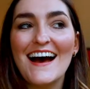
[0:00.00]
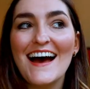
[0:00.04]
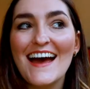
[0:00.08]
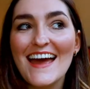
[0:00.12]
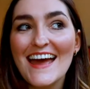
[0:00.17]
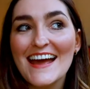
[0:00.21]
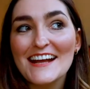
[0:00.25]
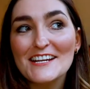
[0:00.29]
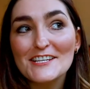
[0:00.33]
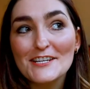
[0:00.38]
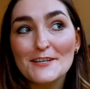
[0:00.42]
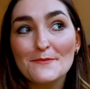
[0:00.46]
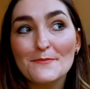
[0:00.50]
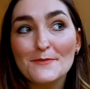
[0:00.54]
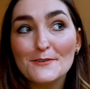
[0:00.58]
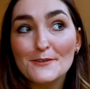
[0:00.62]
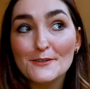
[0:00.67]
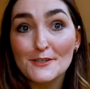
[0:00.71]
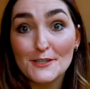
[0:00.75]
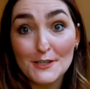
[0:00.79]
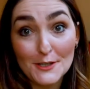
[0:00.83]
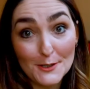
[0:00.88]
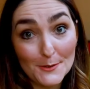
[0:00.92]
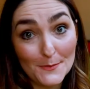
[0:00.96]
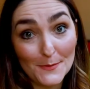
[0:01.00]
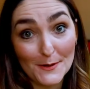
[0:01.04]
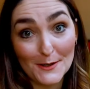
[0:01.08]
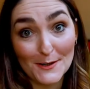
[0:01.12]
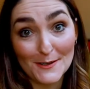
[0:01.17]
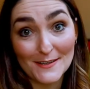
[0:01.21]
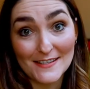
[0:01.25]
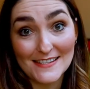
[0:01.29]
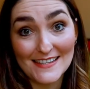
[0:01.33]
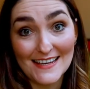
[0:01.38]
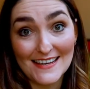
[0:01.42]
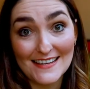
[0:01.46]
I actually bought two
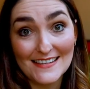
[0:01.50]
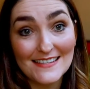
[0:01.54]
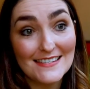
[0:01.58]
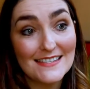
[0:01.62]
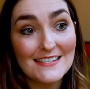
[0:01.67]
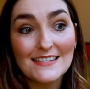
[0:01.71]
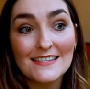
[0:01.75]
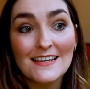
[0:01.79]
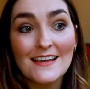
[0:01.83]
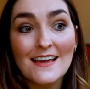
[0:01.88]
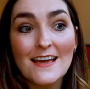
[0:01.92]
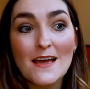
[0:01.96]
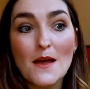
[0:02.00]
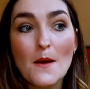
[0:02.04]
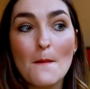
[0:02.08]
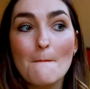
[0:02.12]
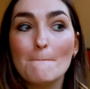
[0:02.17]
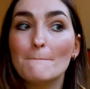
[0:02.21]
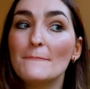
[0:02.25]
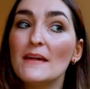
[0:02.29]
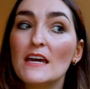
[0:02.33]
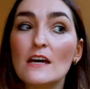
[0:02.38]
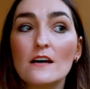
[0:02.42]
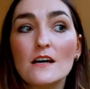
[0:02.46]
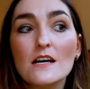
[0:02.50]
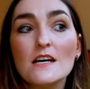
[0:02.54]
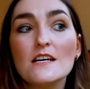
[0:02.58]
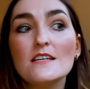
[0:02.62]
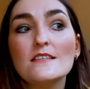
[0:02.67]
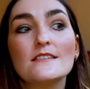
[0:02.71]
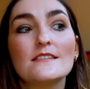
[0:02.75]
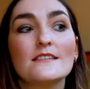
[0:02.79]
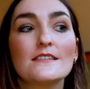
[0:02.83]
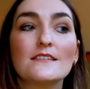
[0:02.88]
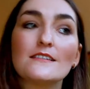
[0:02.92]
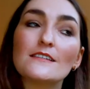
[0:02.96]
boxes
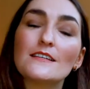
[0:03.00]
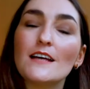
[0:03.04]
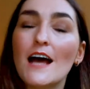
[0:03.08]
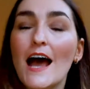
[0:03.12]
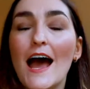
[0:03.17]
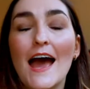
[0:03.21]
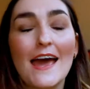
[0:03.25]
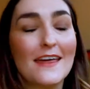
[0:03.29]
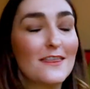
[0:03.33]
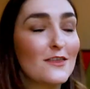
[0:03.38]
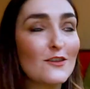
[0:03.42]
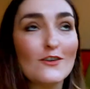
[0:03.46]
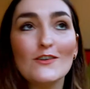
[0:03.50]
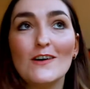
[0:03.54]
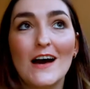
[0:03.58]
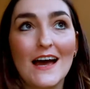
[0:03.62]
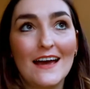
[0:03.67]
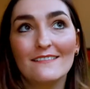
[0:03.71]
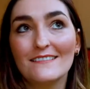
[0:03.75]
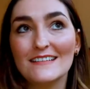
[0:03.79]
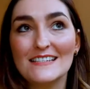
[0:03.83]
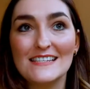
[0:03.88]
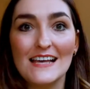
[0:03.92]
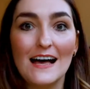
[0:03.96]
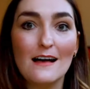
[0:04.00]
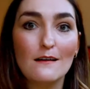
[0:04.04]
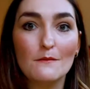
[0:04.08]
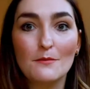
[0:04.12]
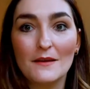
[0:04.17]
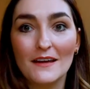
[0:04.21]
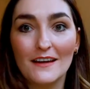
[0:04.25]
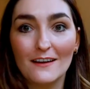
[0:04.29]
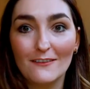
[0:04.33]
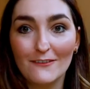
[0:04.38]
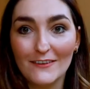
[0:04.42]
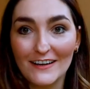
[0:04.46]
because I thought I was
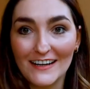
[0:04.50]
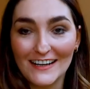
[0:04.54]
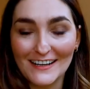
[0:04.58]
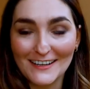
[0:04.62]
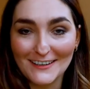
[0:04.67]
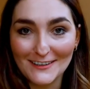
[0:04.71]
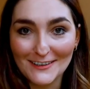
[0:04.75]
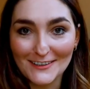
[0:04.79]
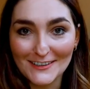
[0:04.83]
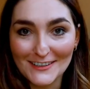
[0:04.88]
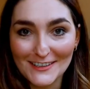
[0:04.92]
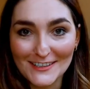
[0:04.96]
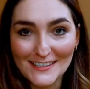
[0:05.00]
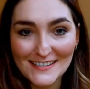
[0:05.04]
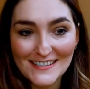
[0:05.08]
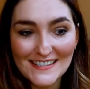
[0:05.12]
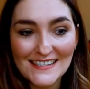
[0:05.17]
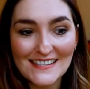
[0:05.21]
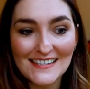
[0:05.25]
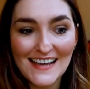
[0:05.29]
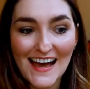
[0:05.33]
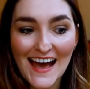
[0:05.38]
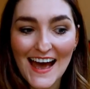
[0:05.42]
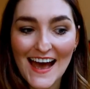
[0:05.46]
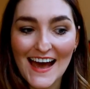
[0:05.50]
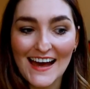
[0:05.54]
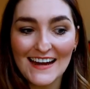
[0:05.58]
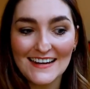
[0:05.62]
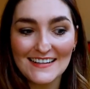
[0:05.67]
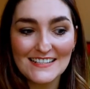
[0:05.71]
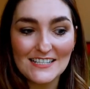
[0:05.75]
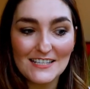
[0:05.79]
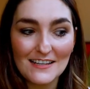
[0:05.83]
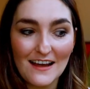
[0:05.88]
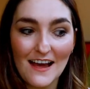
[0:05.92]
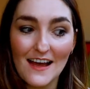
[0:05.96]
helping a really good cause,
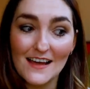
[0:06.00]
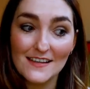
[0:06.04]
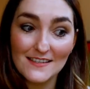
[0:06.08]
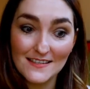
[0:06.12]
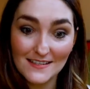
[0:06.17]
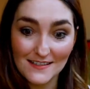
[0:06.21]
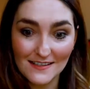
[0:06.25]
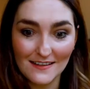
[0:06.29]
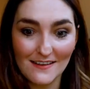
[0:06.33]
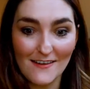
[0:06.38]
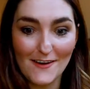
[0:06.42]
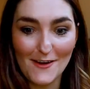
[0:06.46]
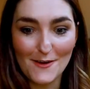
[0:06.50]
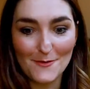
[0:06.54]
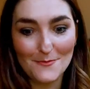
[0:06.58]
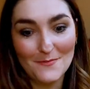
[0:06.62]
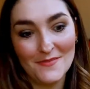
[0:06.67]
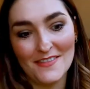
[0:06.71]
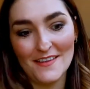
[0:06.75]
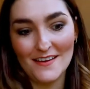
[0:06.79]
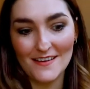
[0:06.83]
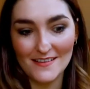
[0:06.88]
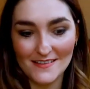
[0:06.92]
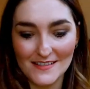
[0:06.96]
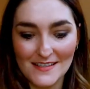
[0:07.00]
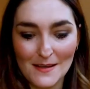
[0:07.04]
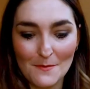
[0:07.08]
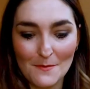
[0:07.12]
and I still hope that